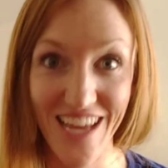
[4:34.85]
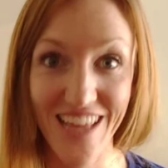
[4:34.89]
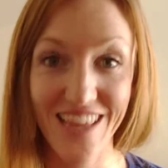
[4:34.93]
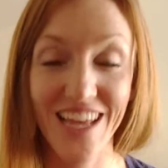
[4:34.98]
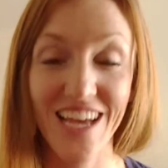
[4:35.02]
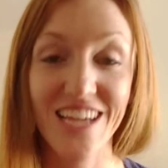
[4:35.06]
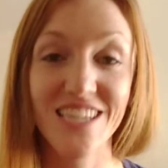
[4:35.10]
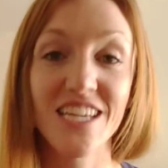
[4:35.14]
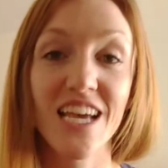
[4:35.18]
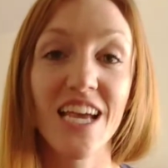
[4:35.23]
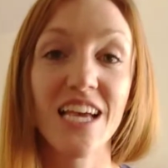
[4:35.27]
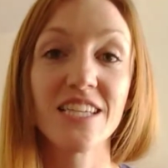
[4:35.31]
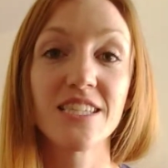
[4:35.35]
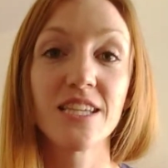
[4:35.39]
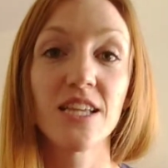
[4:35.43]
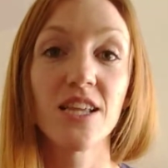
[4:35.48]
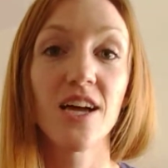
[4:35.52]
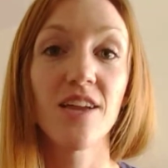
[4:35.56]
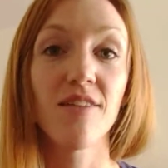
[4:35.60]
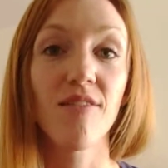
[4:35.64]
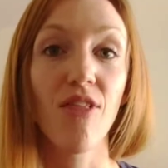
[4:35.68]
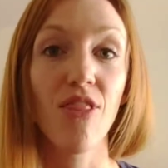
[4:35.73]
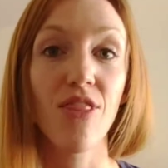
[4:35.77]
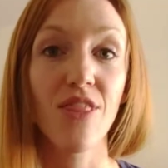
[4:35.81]
And that takes a
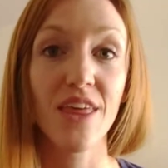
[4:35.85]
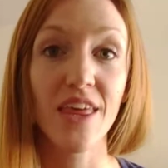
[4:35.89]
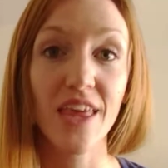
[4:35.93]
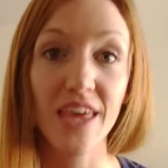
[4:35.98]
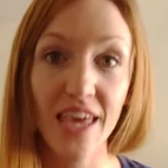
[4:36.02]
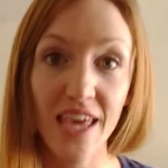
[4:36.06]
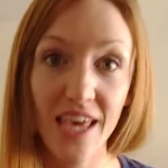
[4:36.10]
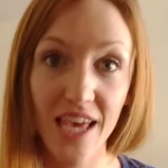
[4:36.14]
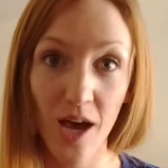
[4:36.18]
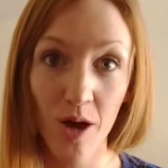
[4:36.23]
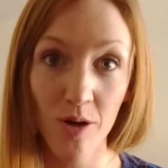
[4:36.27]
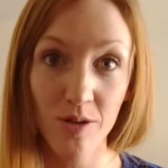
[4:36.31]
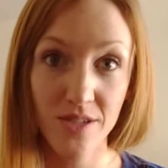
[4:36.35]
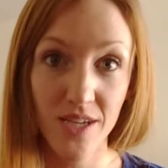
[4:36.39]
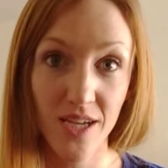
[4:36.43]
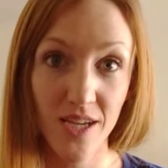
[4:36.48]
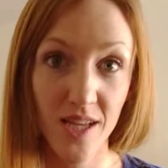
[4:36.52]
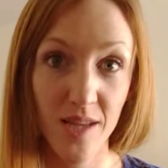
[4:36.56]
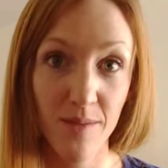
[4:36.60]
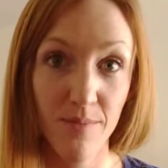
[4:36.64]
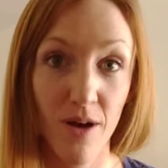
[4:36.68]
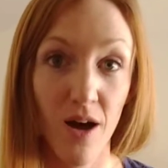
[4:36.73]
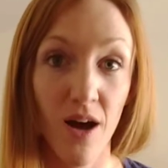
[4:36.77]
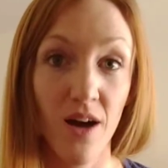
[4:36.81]
lot of thinking outside
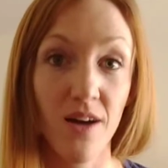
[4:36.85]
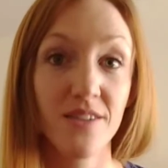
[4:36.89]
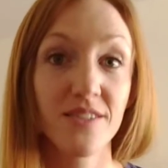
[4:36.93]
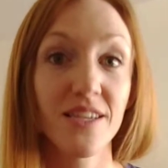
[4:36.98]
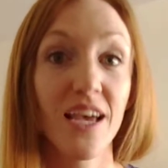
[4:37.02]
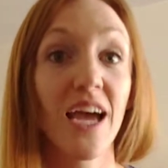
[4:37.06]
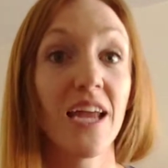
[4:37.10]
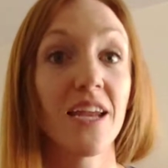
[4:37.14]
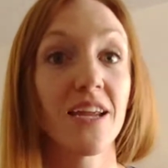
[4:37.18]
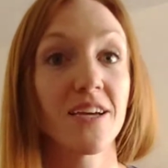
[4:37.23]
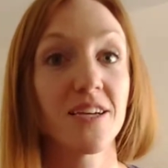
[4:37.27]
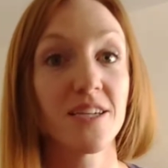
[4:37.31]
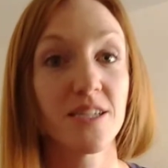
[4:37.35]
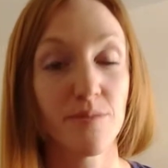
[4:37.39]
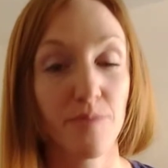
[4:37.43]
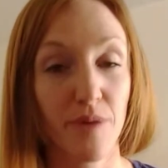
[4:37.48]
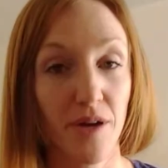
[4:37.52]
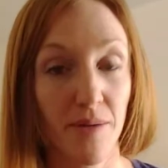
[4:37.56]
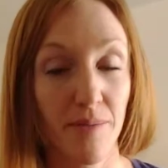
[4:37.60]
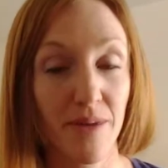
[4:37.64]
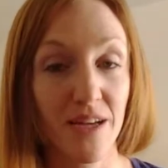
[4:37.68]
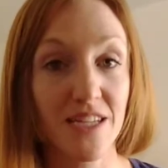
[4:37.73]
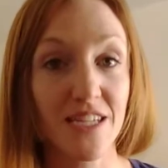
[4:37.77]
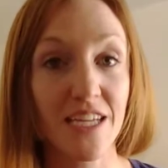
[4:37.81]
of the box and
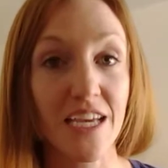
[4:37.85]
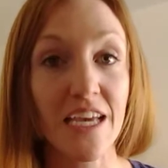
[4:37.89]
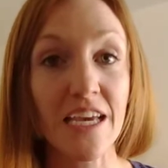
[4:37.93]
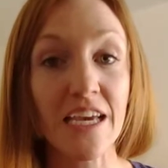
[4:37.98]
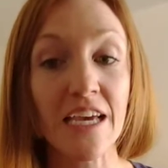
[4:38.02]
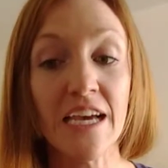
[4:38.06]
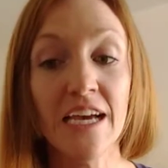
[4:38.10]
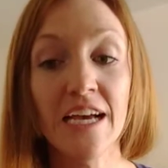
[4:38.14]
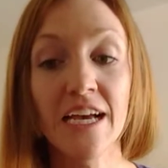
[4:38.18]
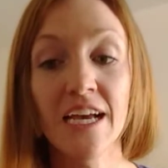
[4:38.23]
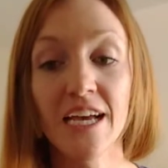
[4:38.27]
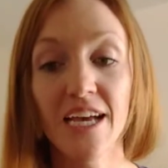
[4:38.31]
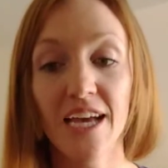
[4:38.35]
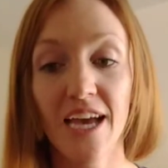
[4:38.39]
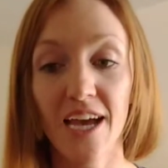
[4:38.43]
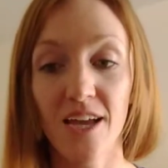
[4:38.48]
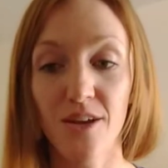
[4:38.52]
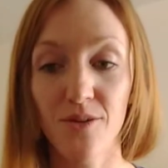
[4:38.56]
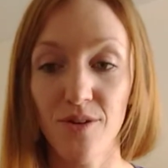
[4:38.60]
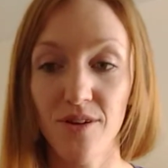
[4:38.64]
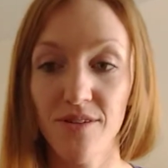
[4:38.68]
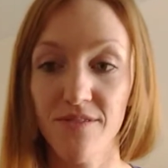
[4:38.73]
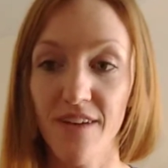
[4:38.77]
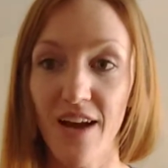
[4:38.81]
experimenting
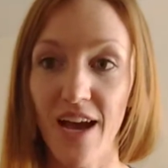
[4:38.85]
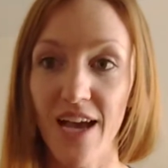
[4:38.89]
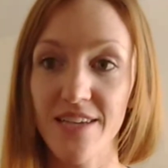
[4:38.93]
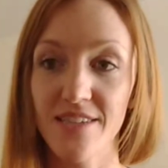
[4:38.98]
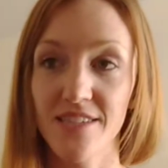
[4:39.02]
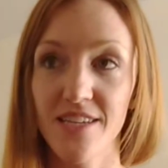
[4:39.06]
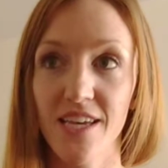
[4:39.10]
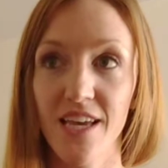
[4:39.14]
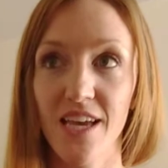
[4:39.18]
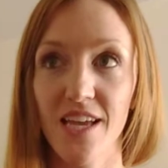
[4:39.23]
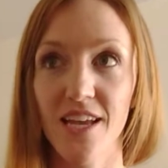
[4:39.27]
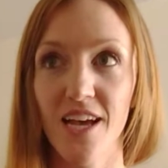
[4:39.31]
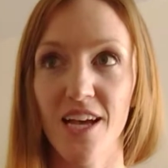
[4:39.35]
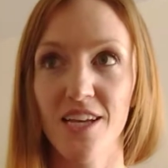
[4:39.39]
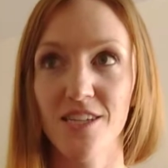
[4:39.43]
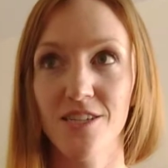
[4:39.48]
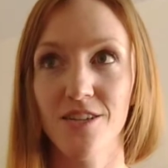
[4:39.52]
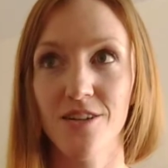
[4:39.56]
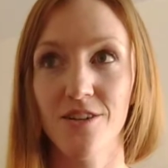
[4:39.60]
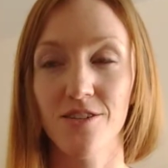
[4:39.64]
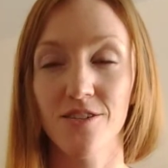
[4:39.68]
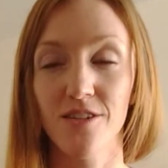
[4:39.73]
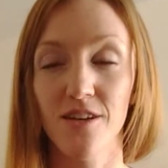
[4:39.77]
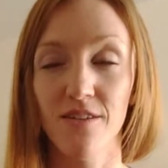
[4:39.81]
and revising and
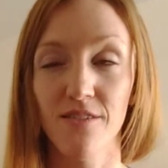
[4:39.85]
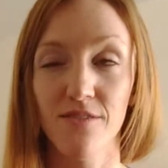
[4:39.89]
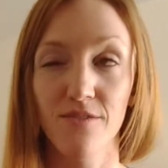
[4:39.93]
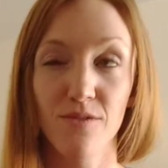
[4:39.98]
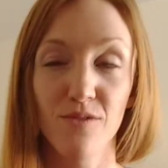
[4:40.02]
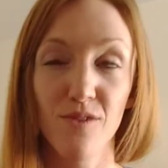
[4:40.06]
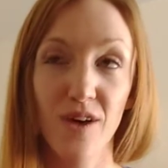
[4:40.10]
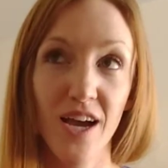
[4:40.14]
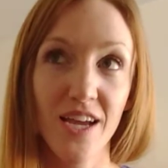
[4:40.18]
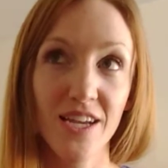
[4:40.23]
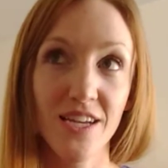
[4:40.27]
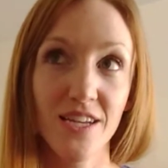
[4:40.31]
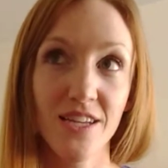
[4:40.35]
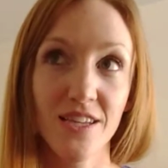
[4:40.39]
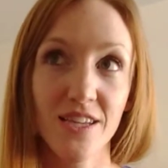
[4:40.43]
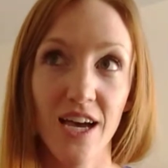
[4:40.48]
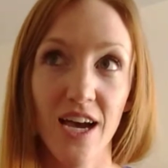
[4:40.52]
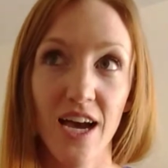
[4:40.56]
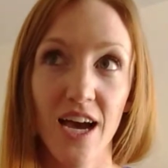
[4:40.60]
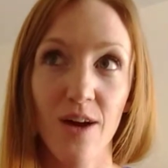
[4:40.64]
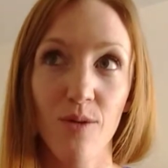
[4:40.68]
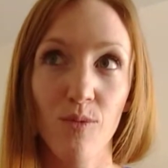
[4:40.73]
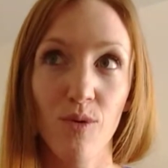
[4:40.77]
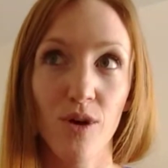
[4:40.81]
asking yourself, why didn't
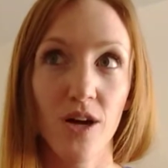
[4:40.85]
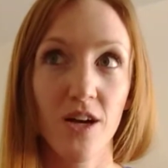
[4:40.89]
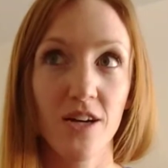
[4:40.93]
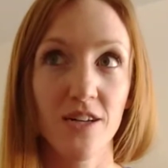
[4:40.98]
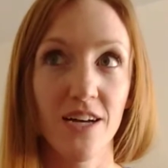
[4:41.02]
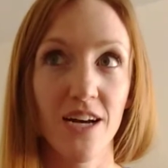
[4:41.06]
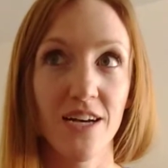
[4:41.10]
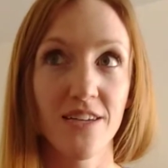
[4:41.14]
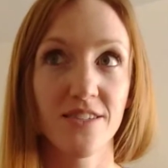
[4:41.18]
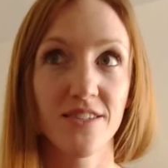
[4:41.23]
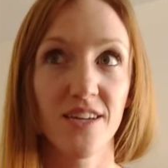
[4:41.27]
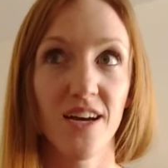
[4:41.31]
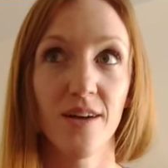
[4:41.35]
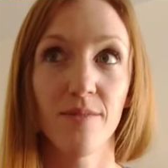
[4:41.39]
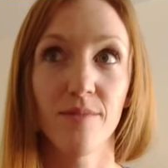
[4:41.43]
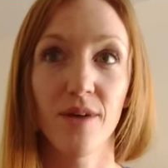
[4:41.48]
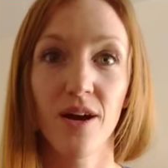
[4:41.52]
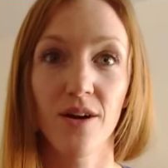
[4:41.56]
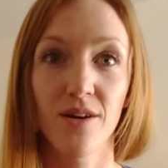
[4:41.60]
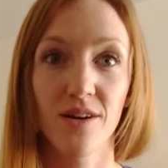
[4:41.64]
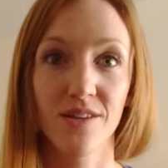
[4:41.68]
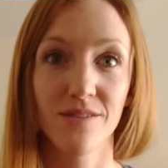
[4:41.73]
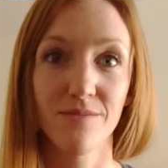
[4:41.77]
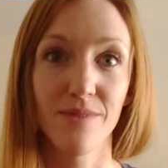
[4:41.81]
that work last time?
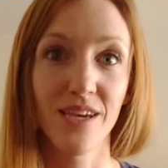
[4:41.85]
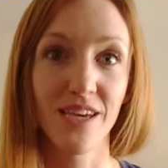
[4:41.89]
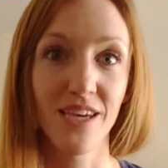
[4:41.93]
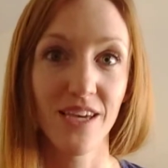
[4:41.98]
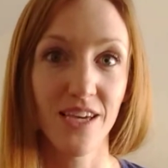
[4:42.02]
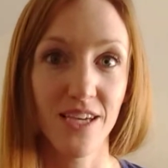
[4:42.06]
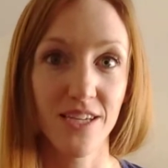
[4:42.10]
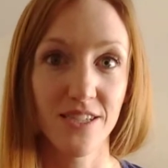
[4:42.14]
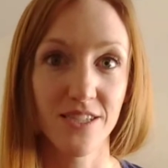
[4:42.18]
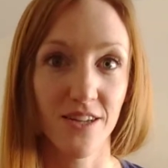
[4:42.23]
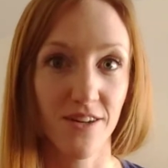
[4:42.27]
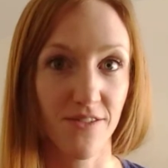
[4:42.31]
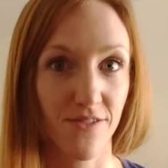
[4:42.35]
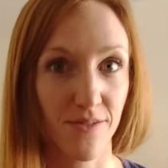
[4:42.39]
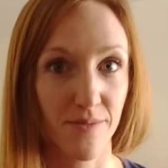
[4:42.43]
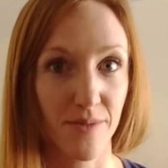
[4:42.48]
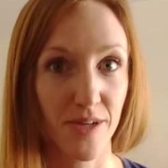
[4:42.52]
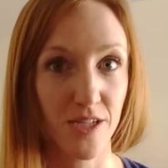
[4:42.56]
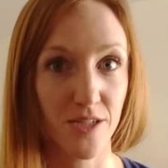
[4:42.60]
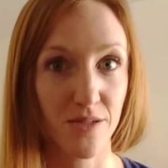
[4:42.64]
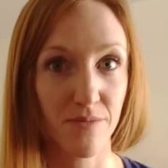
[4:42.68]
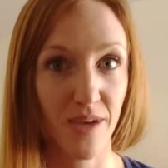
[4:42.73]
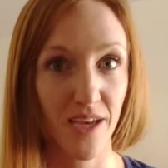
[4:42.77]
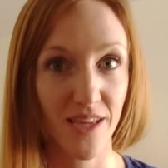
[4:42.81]
How can I make it easier for
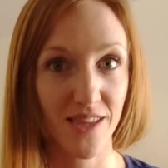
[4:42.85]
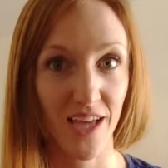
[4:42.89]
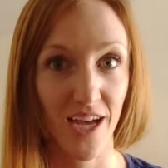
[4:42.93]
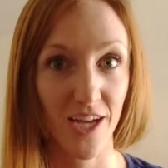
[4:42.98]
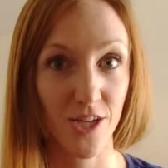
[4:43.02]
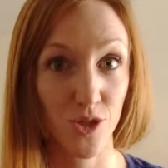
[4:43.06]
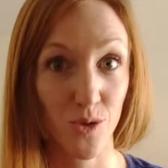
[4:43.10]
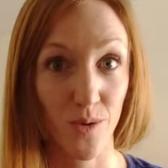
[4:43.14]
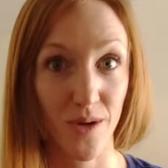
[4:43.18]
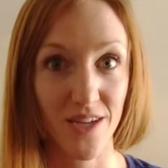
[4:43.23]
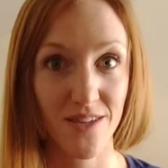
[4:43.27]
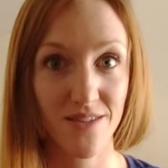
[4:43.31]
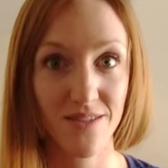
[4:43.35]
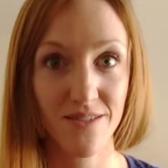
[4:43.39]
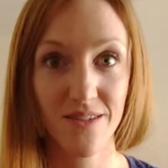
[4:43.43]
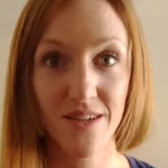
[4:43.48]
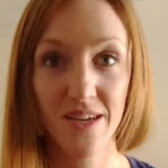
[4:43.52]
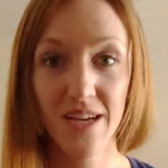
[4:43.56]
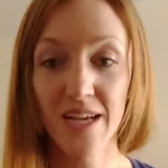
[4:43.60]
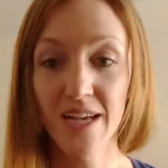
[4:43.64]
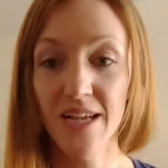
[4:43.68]
me to make that choice?